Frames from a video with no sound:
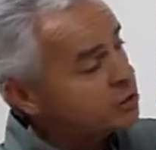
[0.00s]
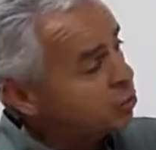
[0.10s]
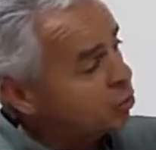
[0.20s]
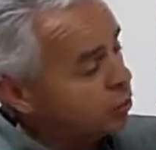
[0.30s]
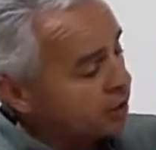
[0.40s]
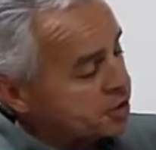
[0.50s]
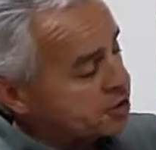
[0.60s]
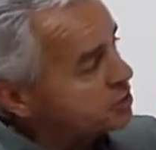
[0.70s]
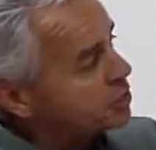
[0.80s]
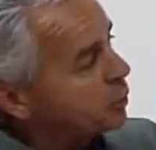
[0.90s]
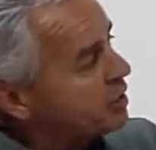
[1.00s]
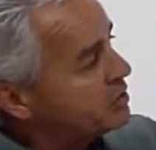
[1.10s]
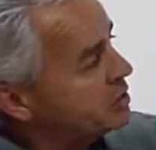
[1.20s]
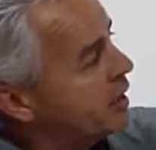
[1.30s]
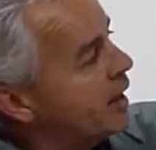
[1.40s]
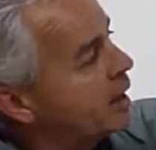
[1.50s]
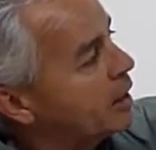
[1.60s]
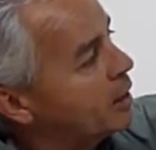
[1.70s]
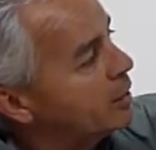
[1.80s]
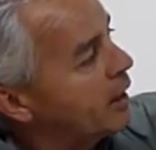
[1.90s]
tool that just squeezes the heck
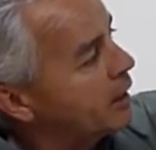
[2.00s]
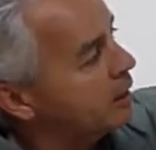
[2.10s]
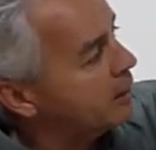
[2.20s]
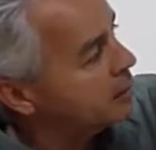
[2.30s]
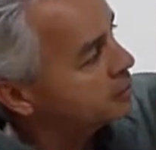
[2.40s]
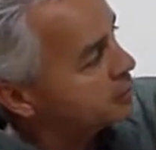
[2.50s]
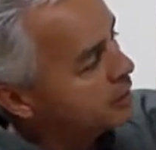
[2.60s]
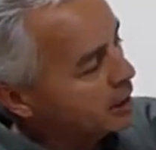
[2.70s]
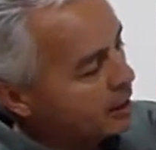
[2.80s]
out of that connector.